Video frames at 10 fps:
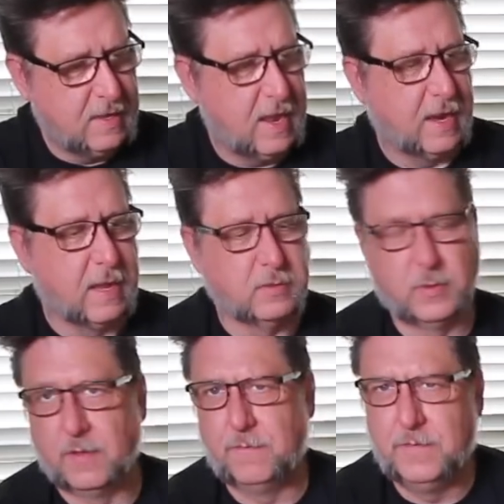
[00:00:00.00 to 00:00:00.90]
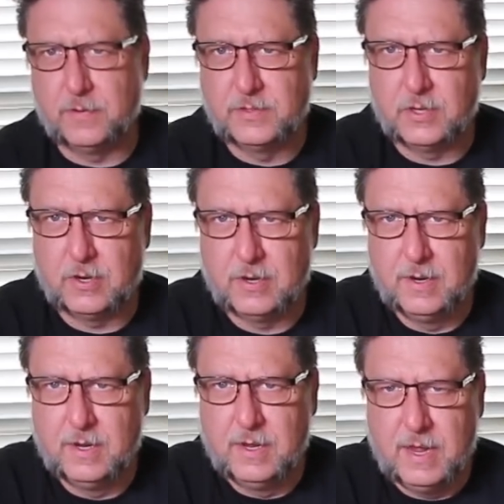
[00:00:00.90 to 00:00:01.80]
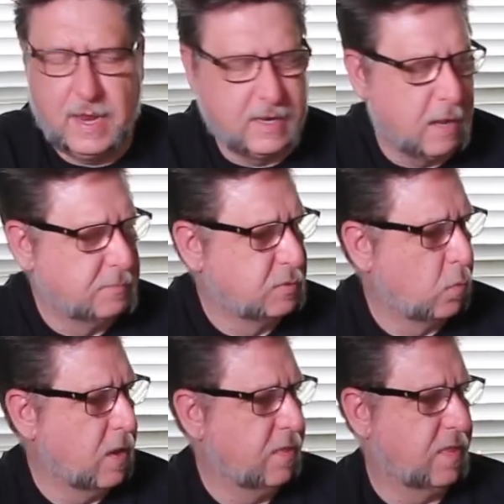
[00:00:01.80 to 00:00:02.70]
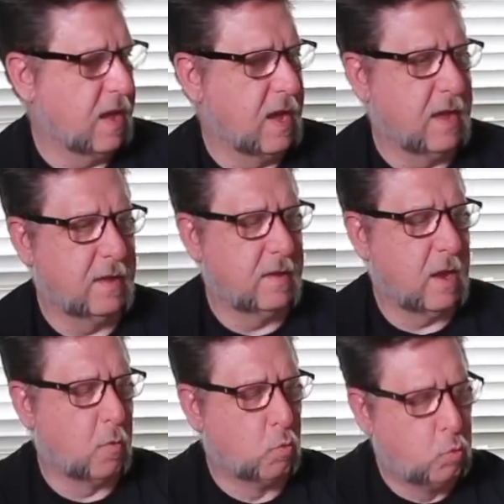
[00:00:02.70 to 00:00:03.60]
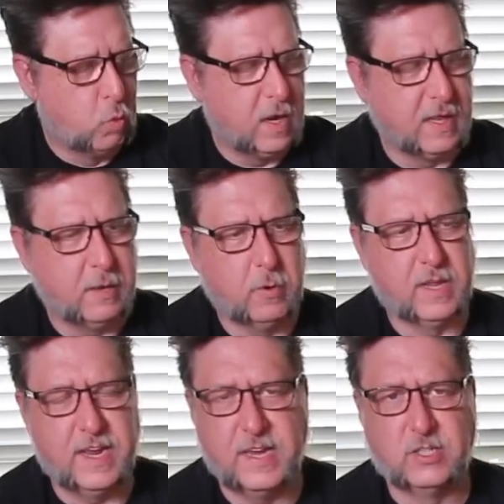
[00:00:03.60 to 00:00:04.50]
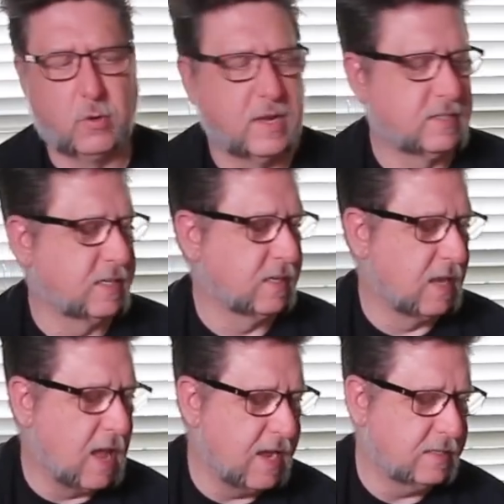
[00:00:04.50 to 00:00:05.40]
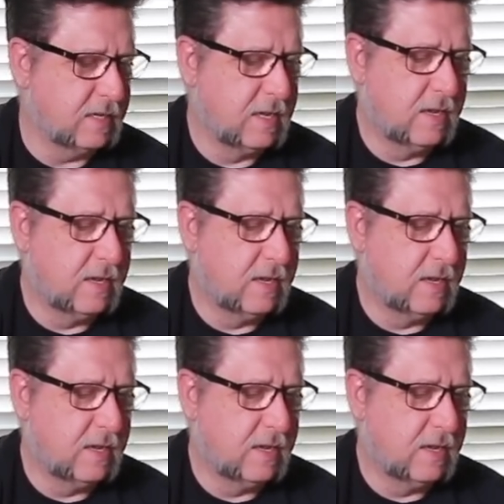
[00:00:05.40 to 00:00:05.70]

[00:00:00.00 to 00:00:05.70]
It comes with a filter. It comes with a really interesting light